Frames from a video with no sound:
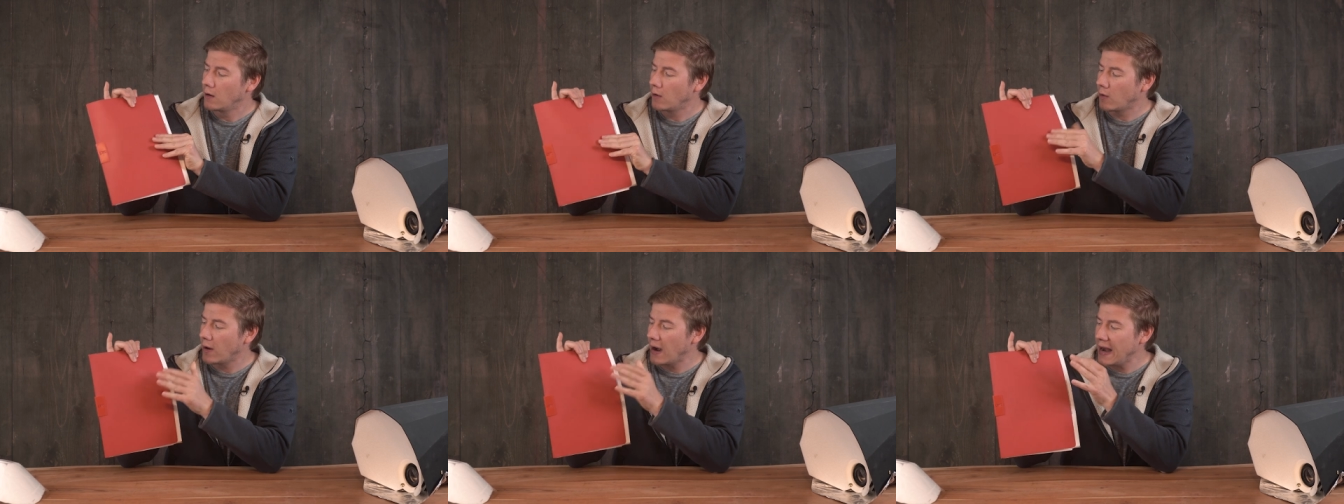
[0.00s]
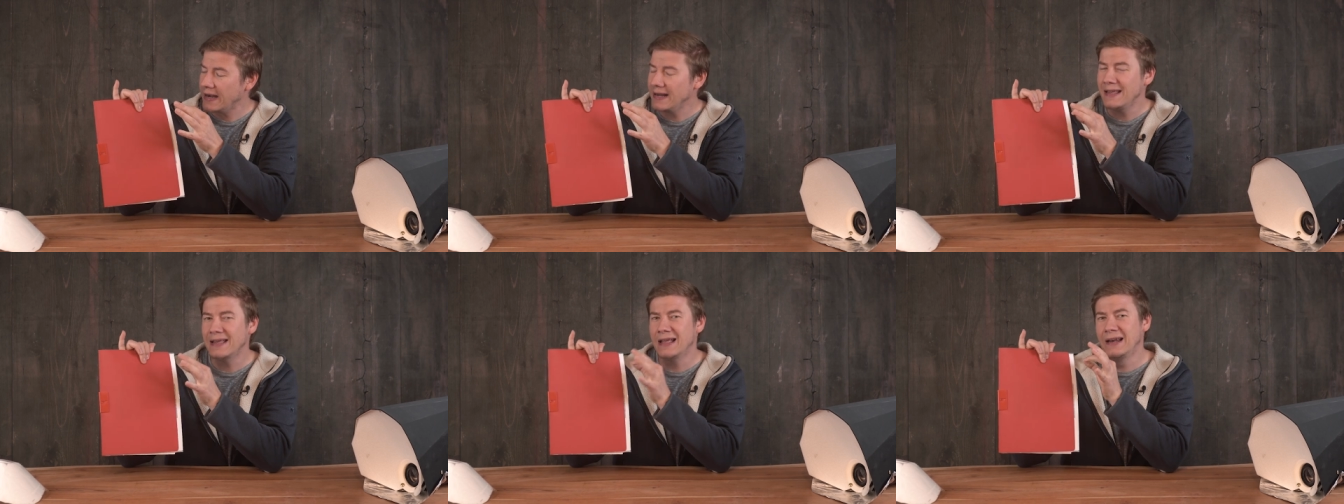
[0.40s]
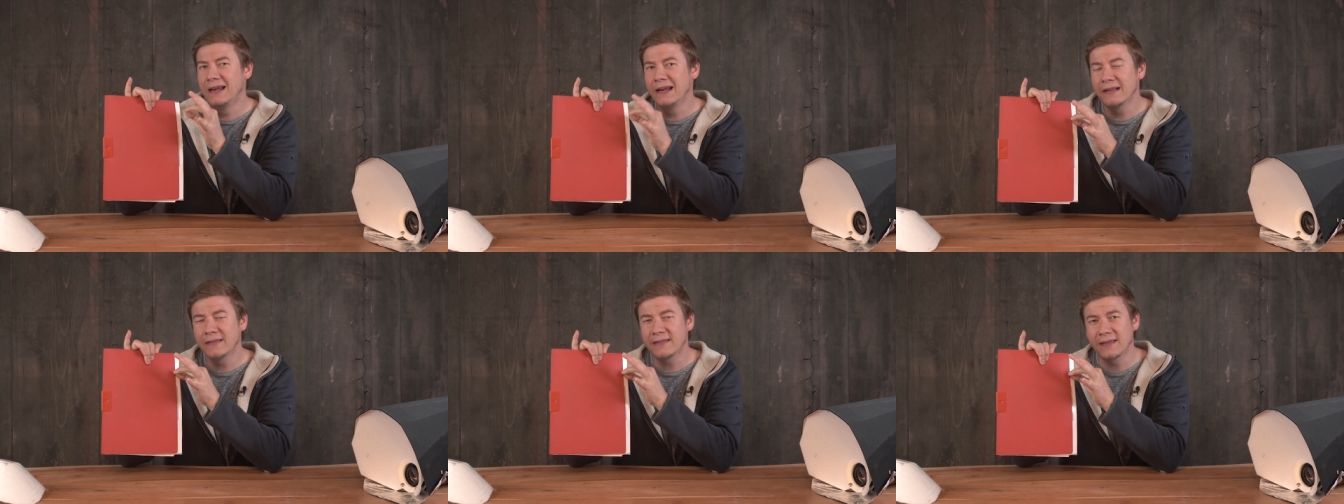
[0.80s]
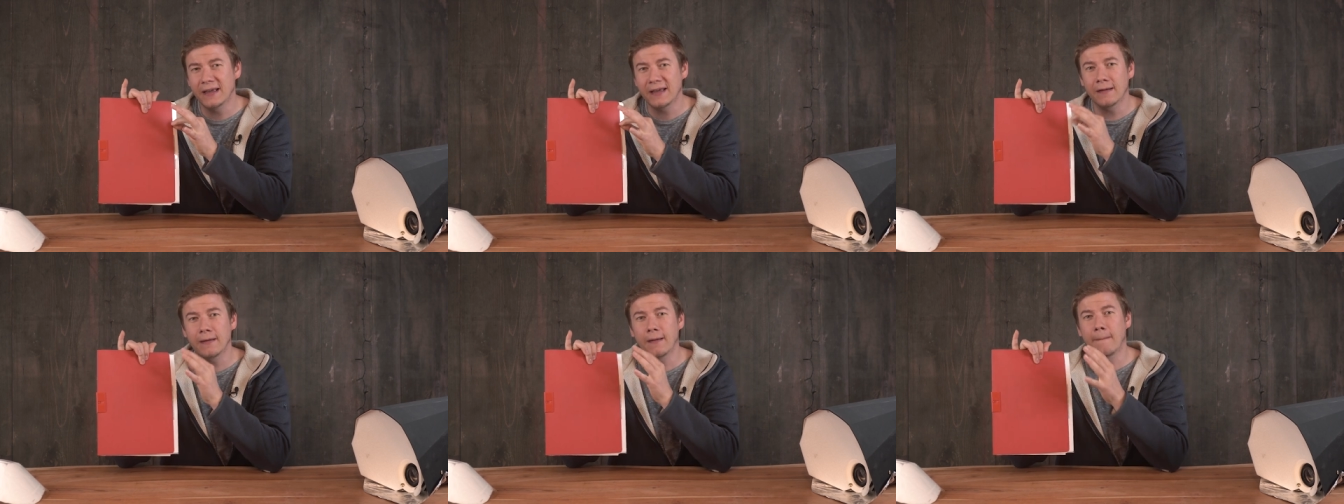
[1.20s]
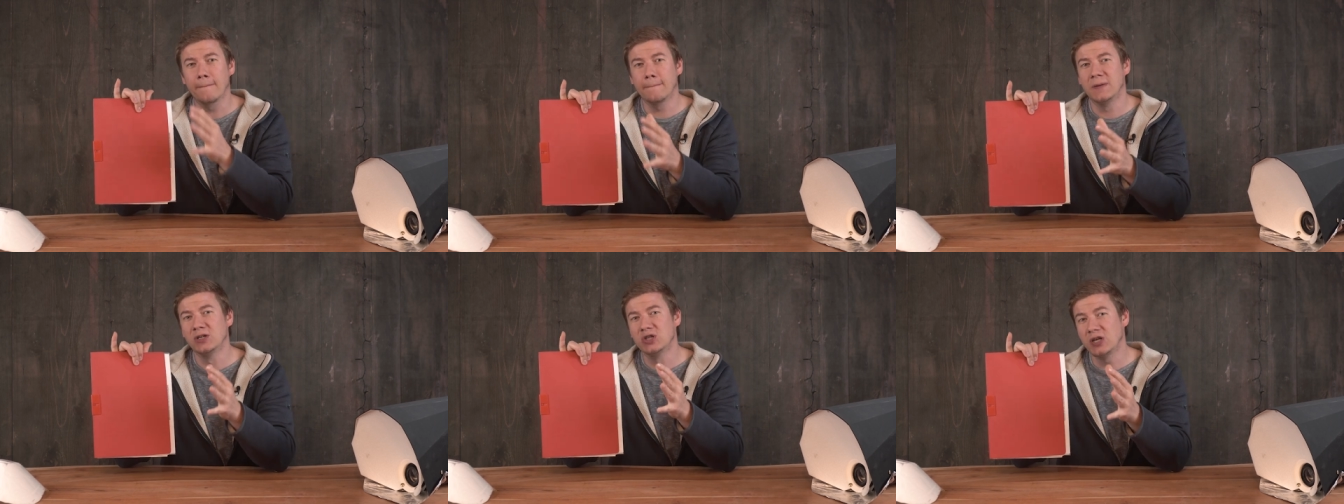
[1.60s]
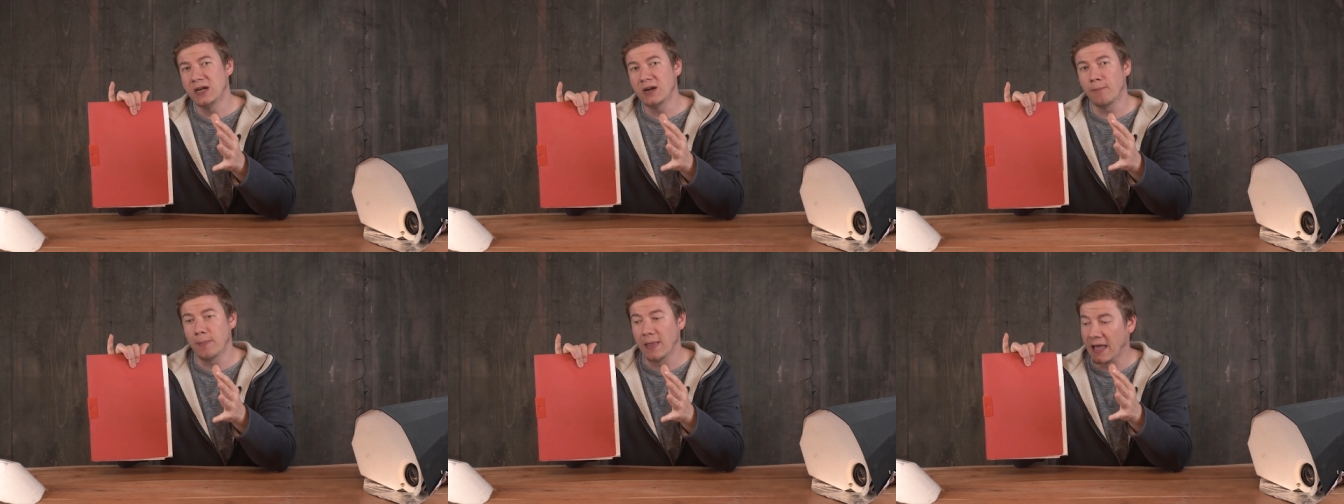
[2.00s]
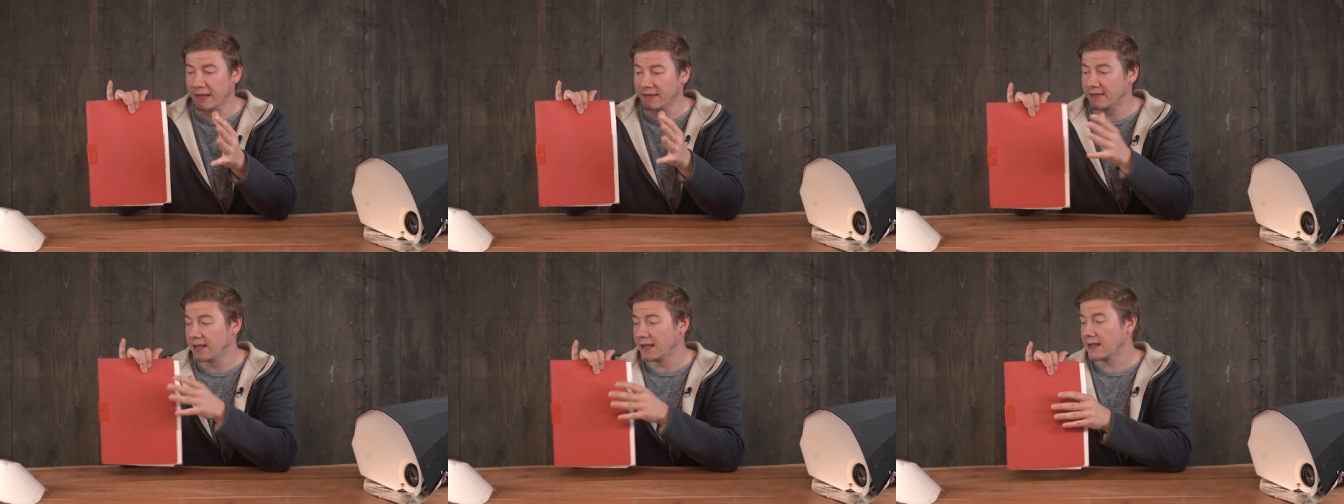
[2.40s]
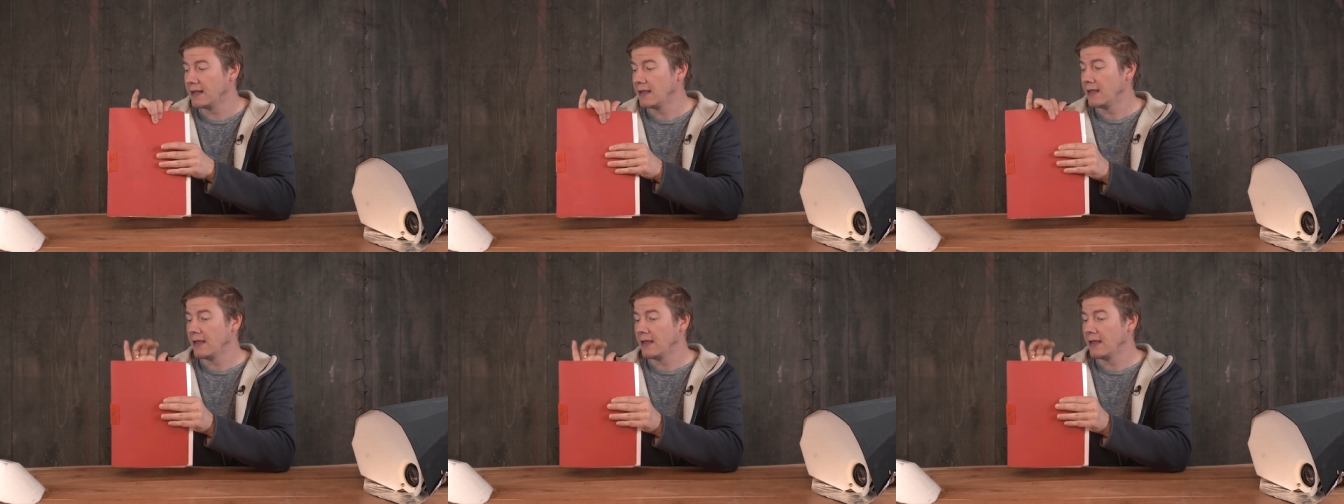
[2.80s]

or any a little thicker sheet of plastic.